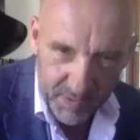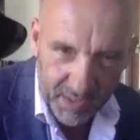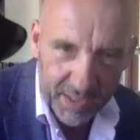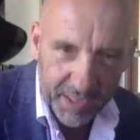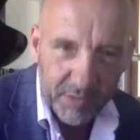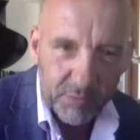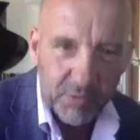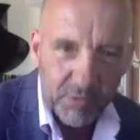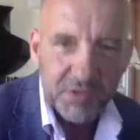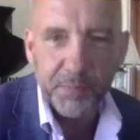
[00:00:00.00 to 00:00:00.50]

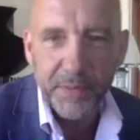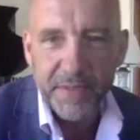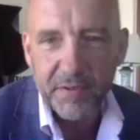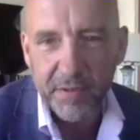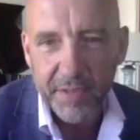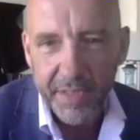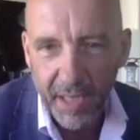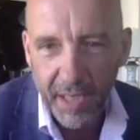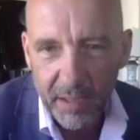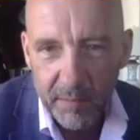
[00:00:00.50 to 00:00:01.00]
It was Peter
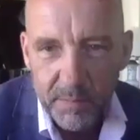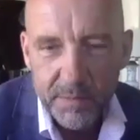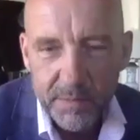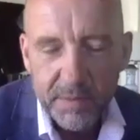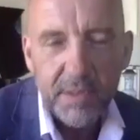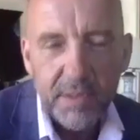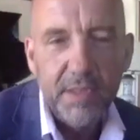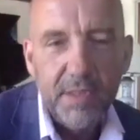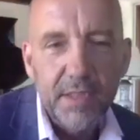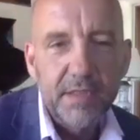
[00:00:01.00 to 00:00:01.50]
Gelb
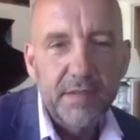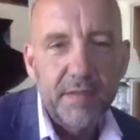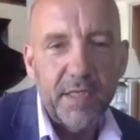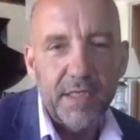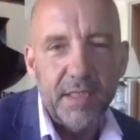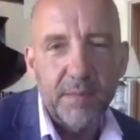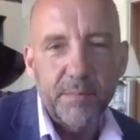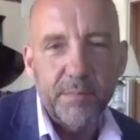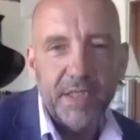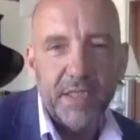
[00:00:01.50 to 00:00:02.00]

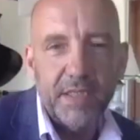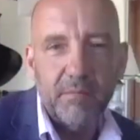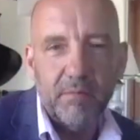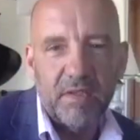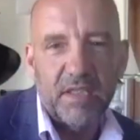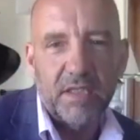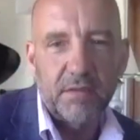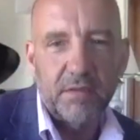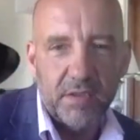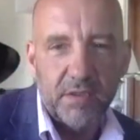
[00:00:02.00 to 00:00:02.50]
telling me,
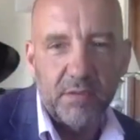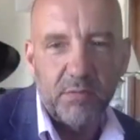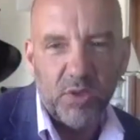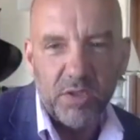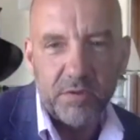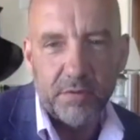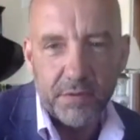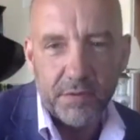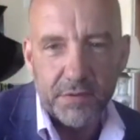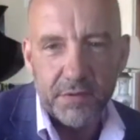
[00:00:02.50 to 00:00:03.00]
well, do you
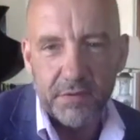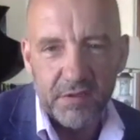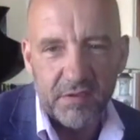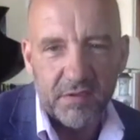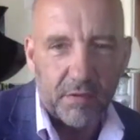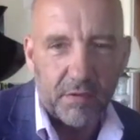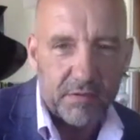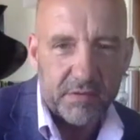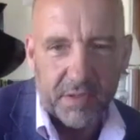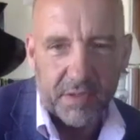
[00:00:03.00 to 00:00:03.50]
want to do the
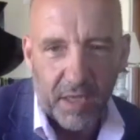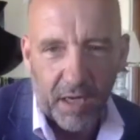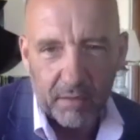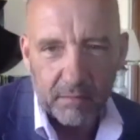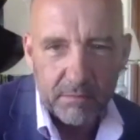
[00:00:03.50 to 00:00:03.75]
Tosca?